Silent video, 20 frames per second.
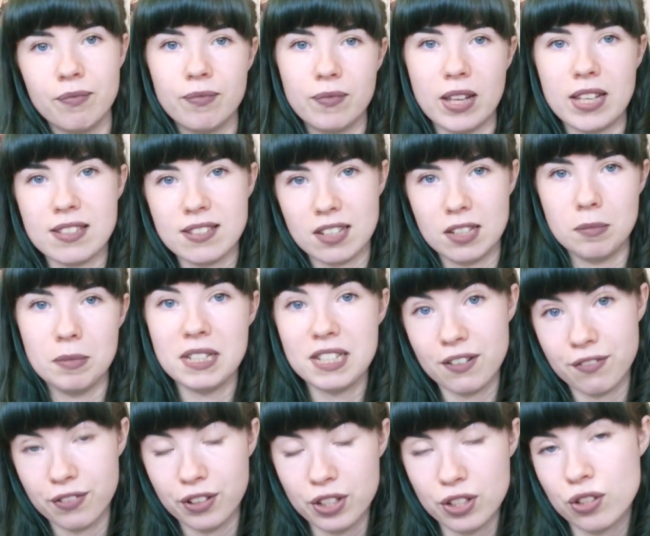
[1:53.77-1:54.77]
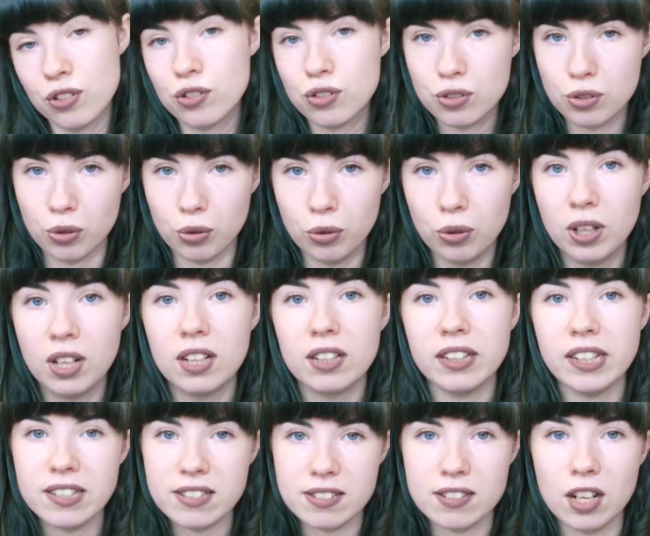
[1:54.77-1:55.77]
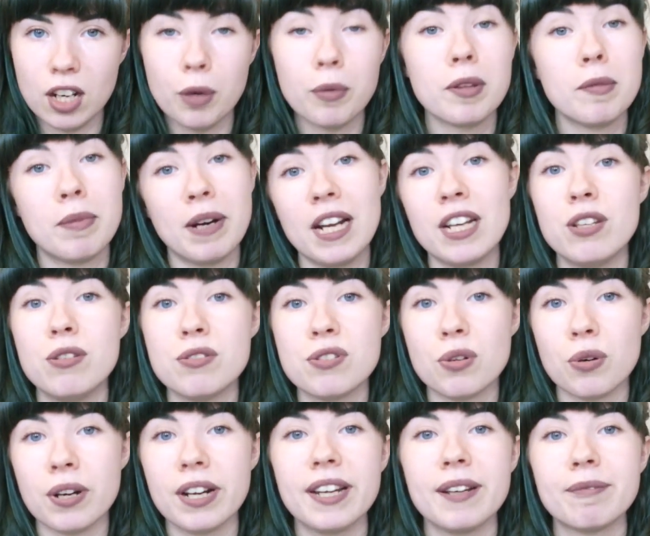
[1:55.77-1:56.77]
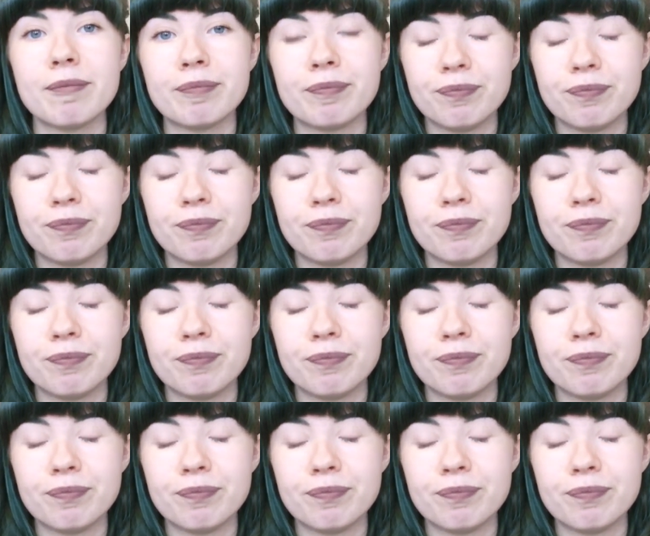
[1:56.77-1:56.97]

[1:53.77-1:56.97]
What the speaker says: that's going to be different. So let's start with a brand new story.